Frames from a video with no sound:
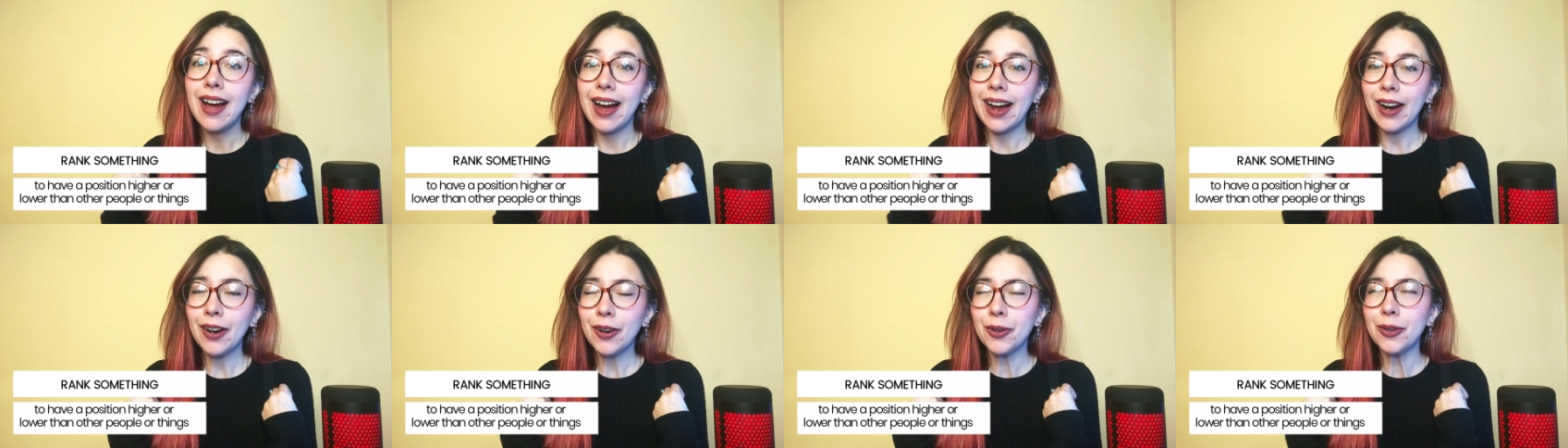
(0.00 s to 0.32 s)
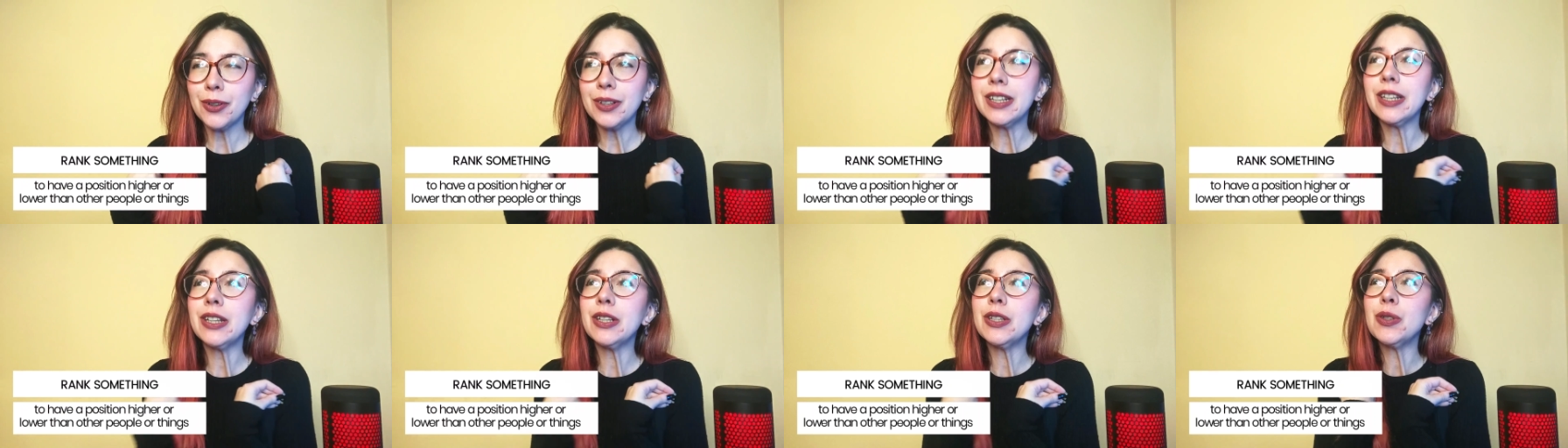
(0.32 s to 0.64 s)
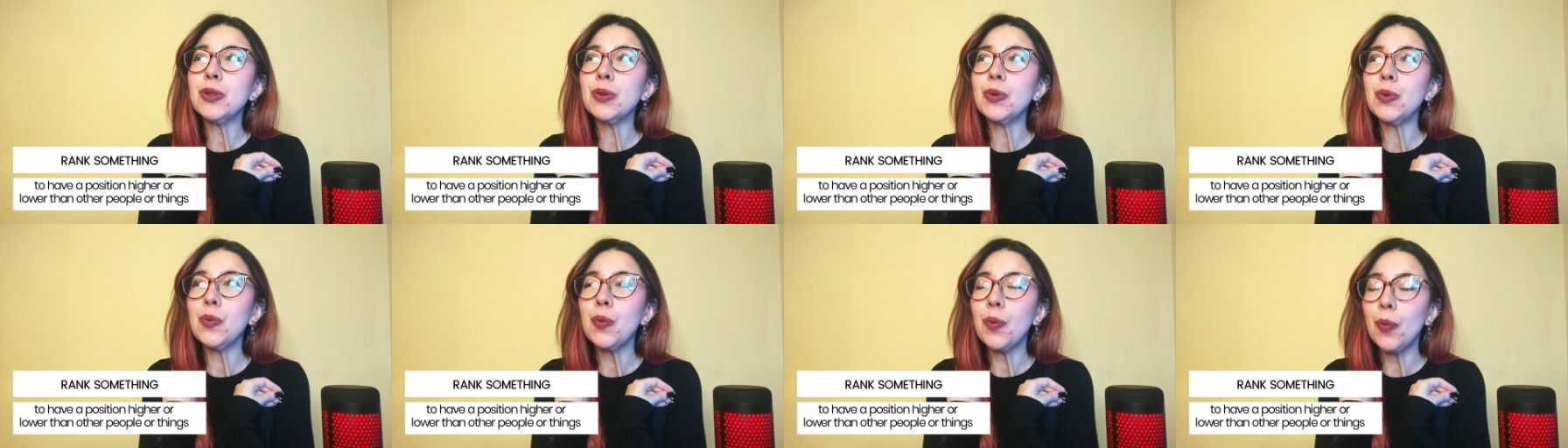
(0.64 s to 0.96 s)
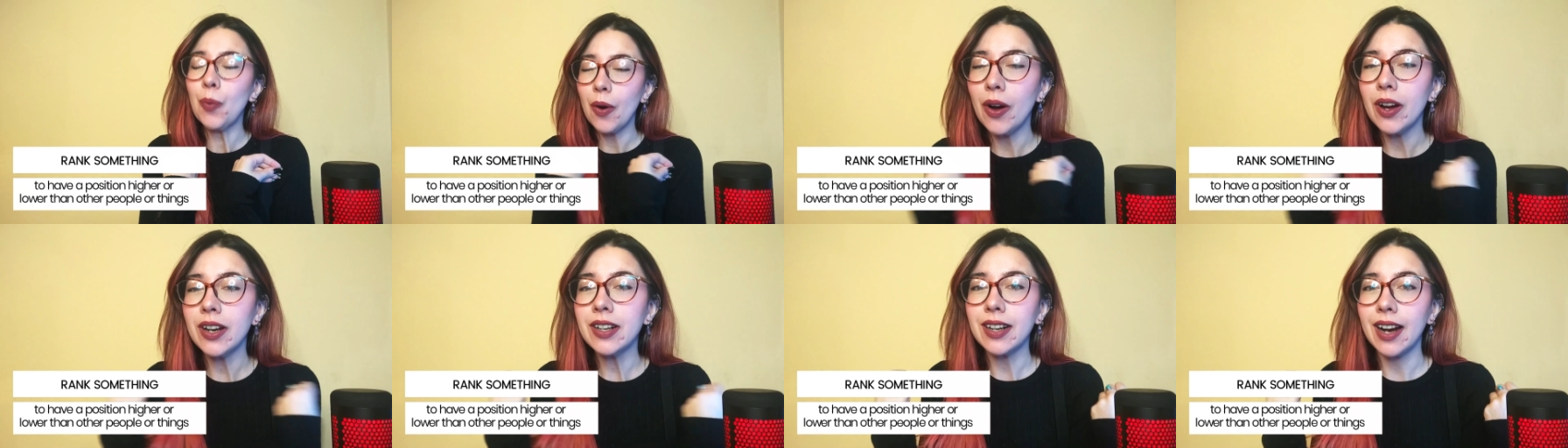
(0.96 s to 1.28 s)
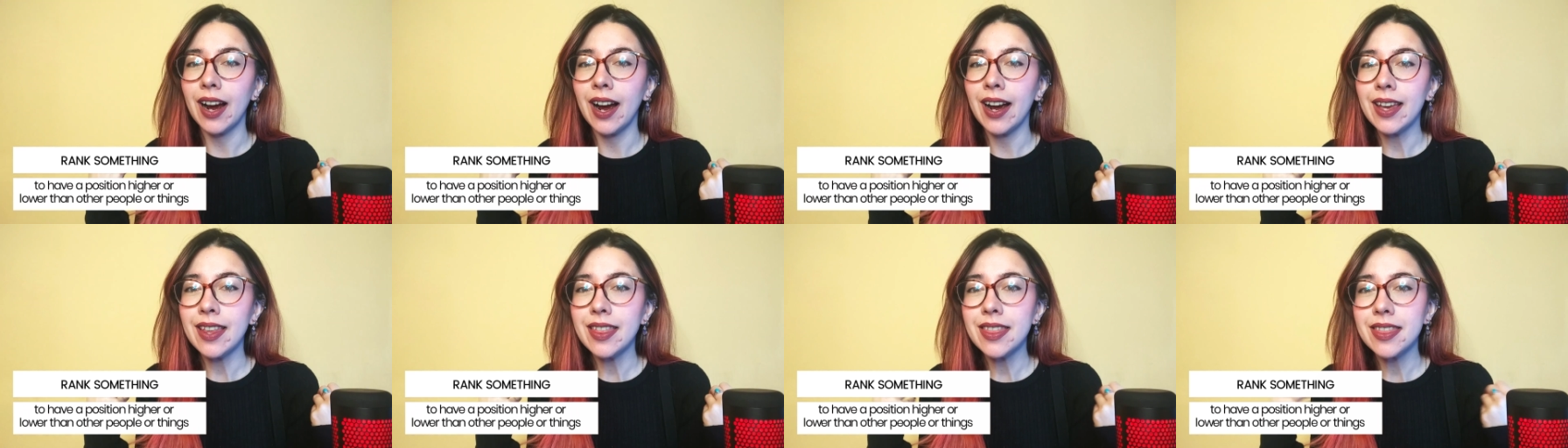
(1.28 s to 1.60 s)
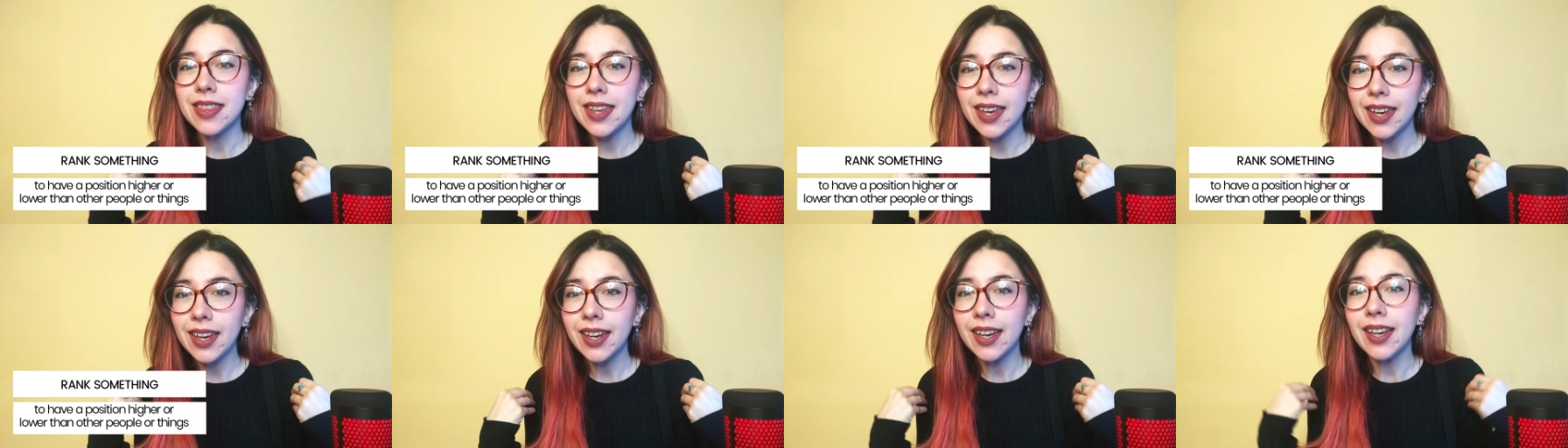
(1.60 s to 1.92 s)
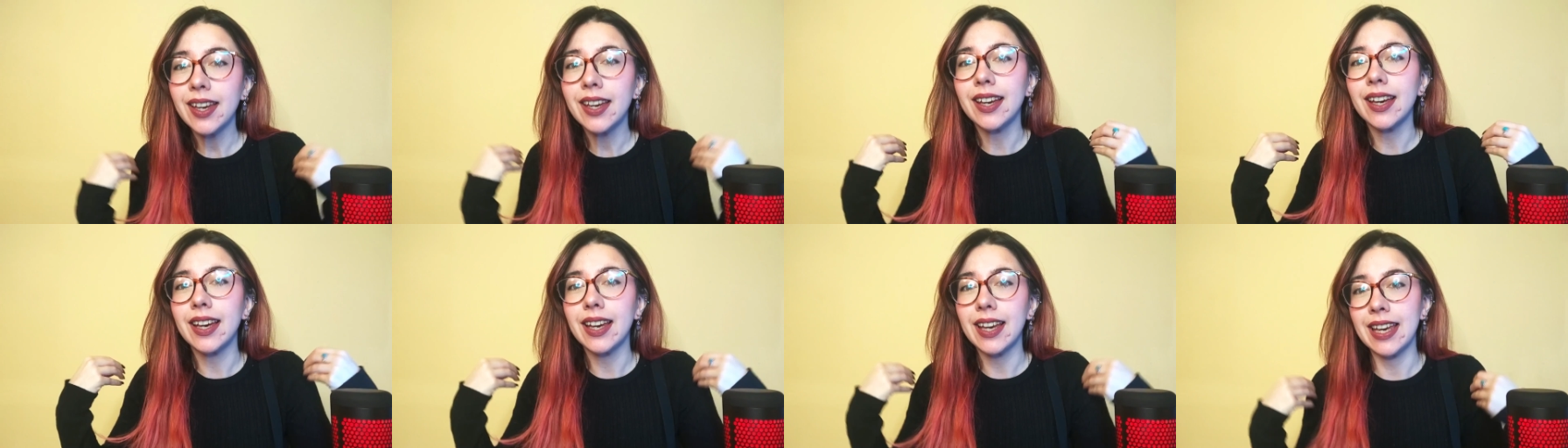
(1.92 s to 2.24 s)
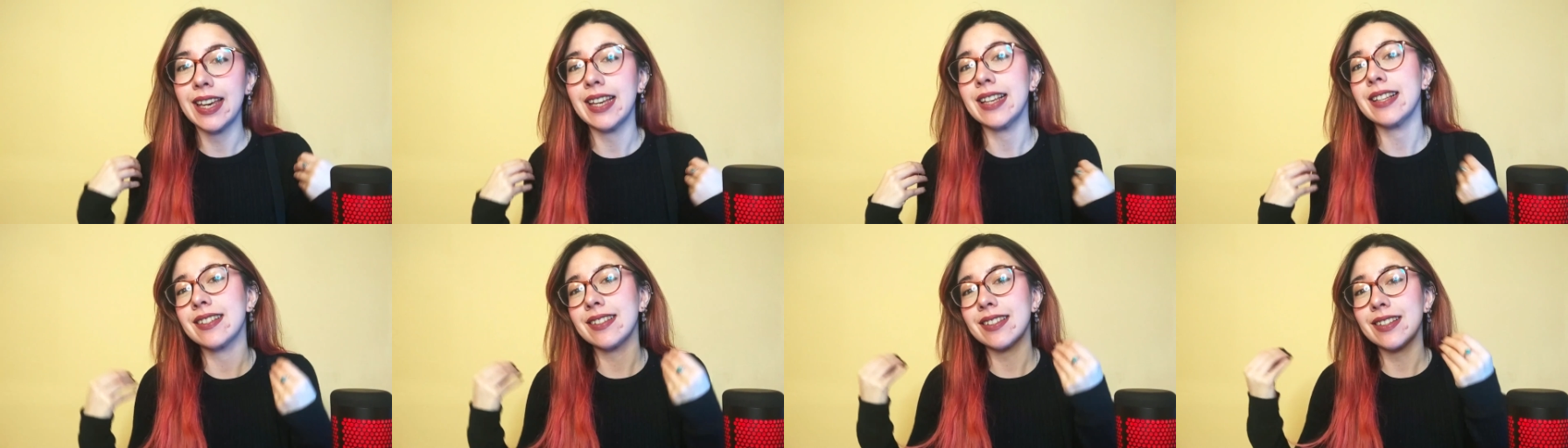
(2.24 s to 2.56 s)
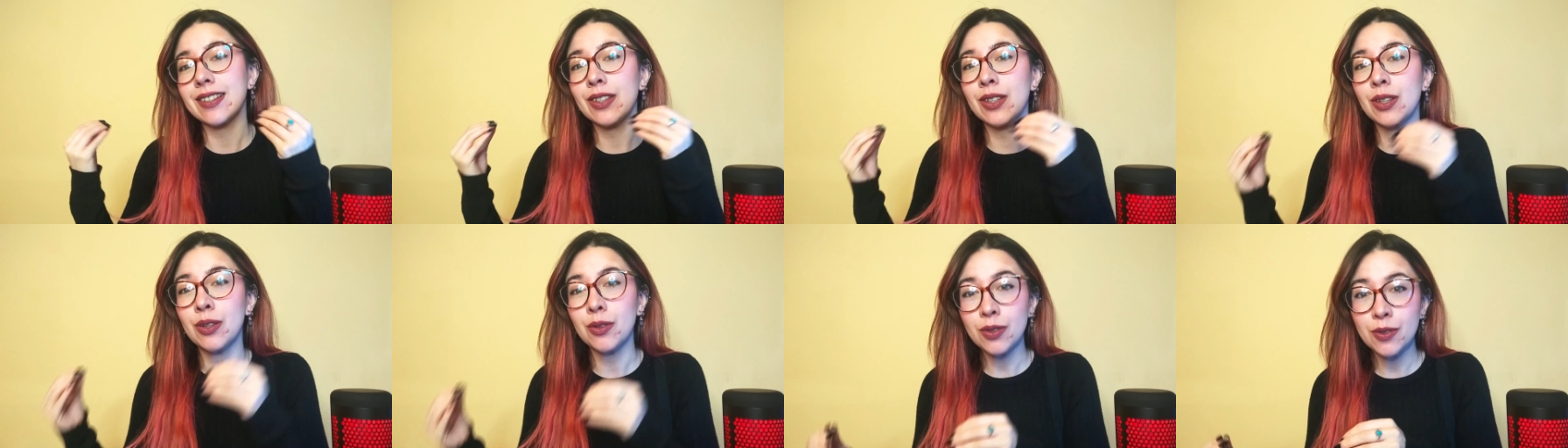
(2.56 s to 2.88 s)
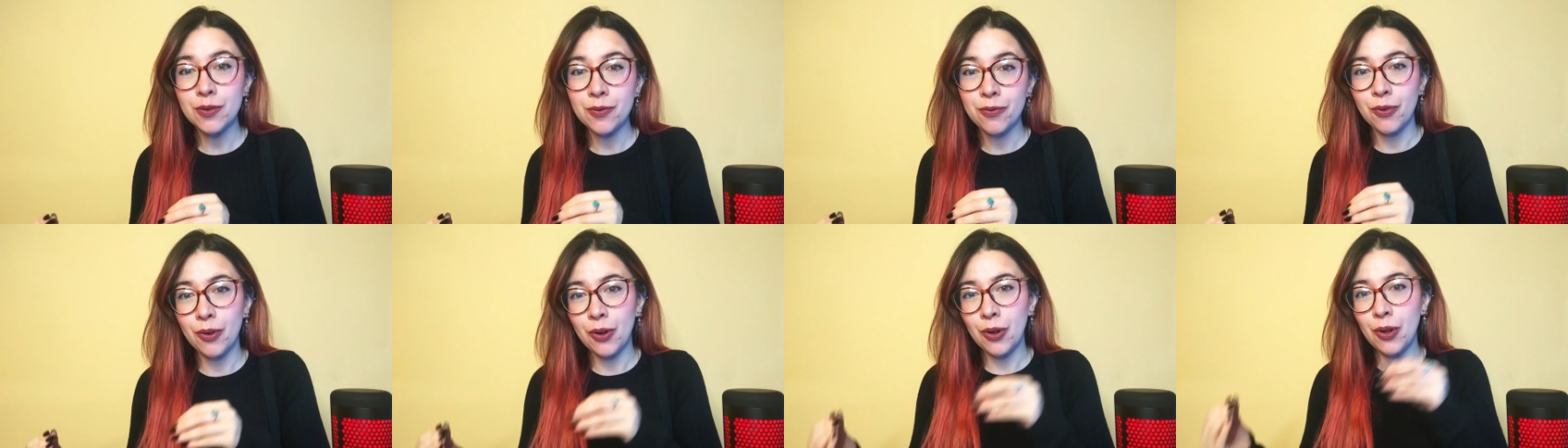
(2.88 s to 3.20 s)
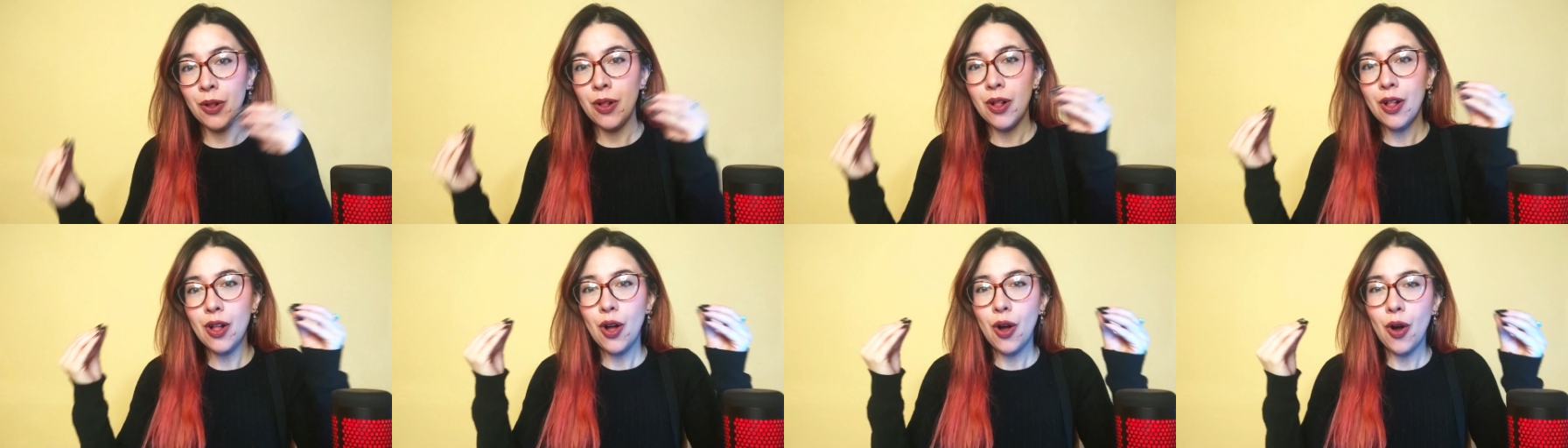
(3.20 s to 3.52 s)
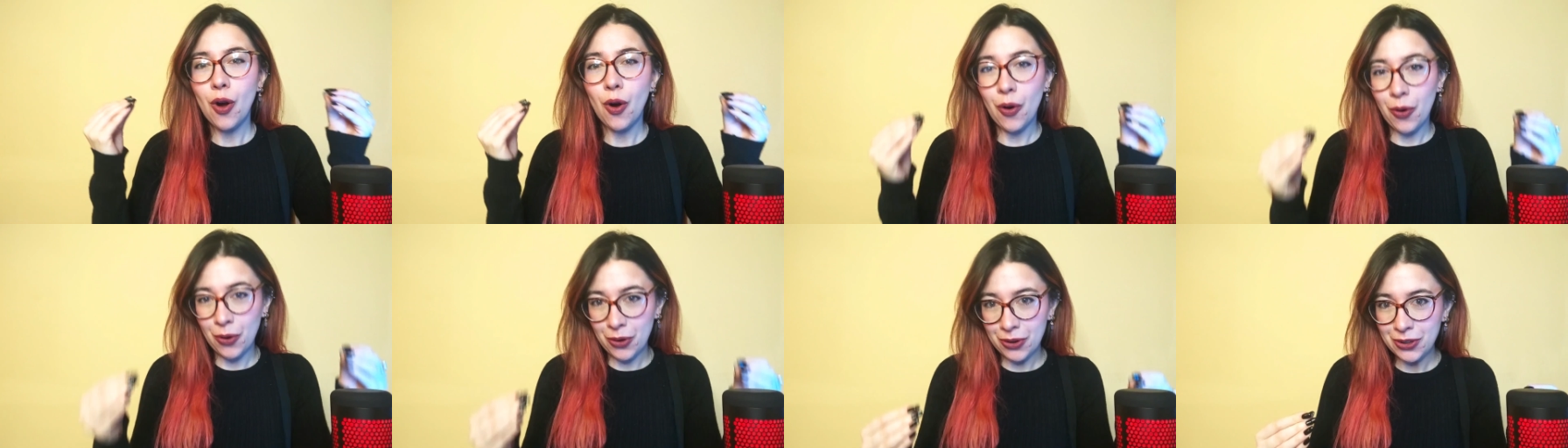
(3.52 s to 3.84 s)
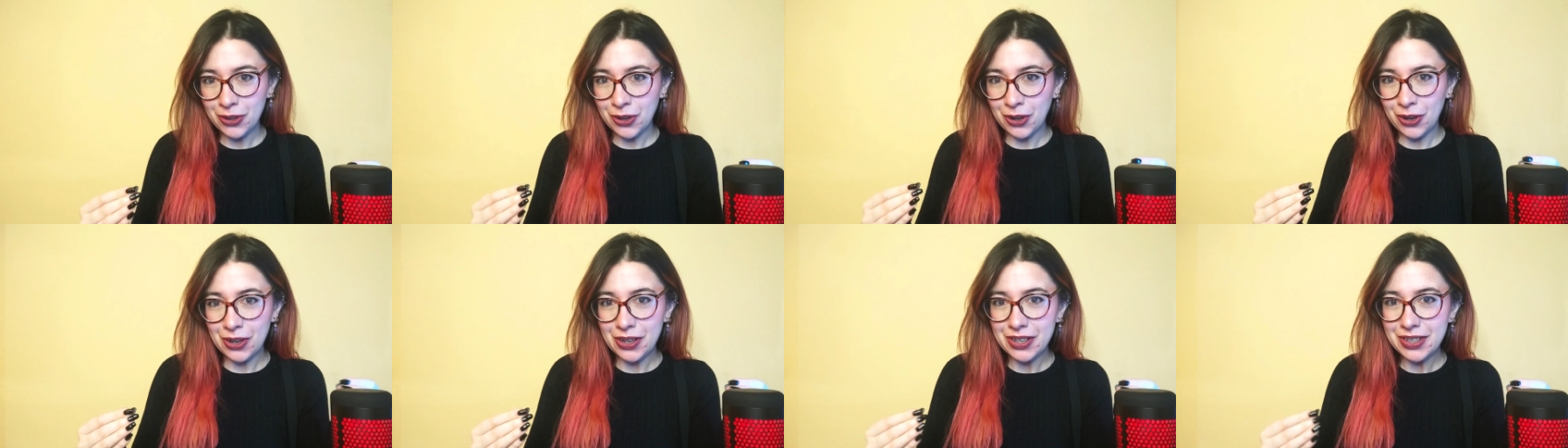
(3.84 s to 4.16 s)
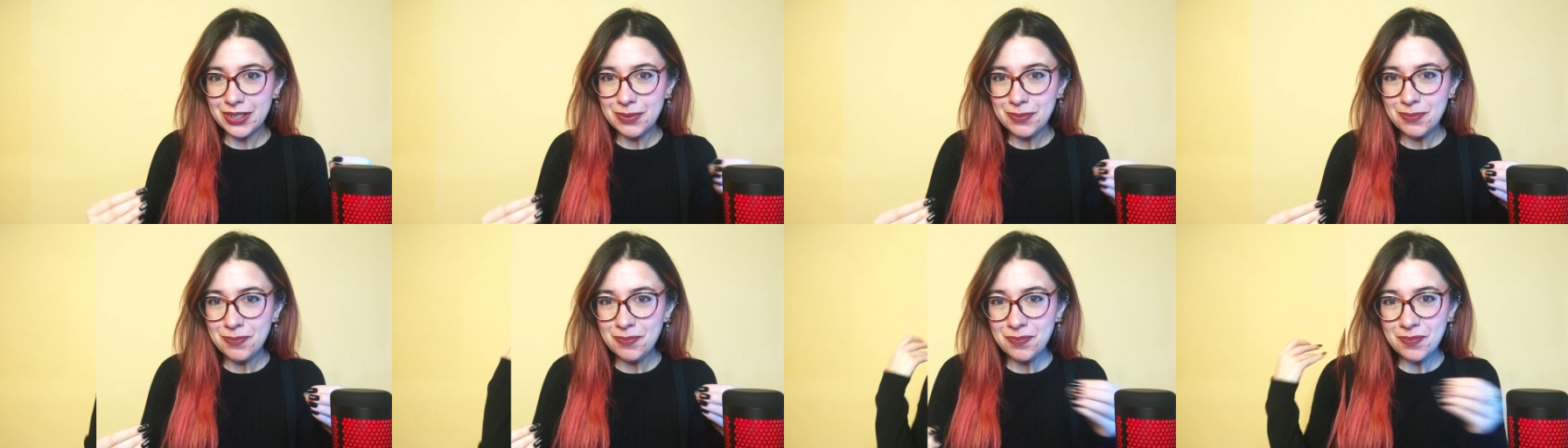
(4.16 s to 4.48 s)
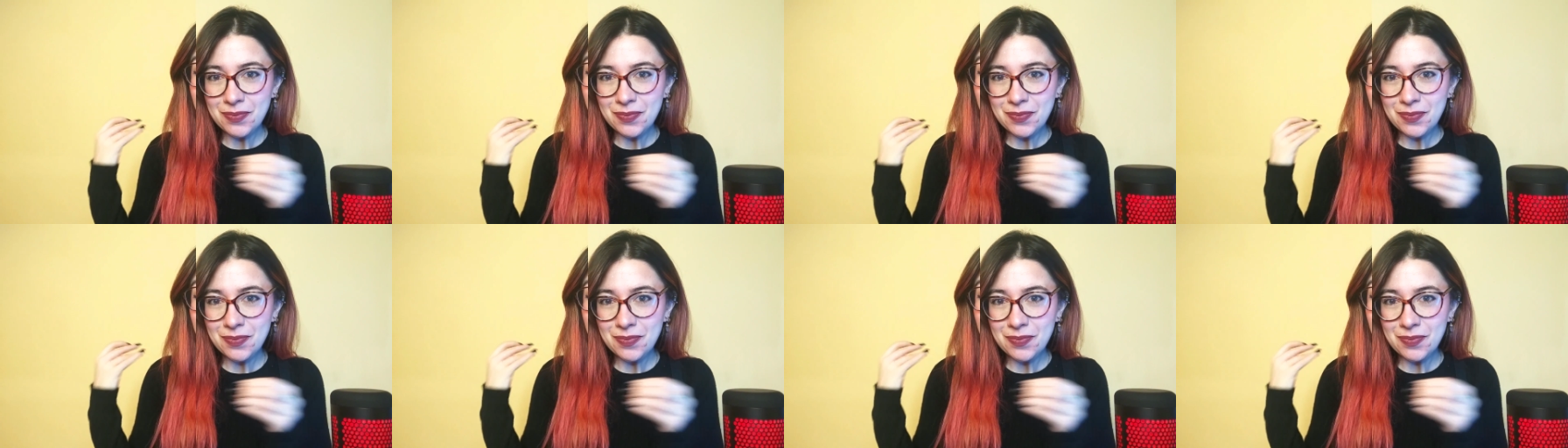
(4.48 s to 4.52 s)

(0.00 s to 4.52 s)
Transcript: according to what I think is useful or not.